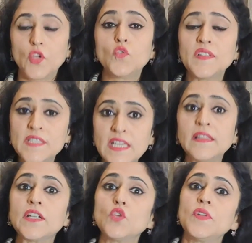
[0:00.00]
You will
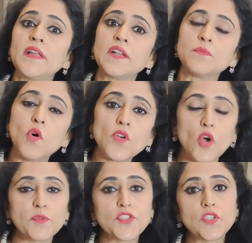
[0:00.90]
see that you will get more
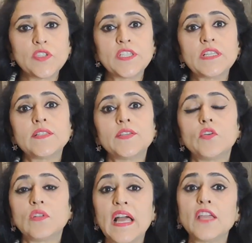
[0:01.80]
opportunities
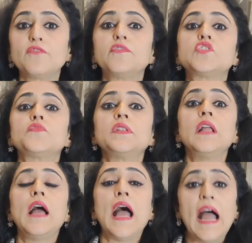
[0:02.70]
in your life which will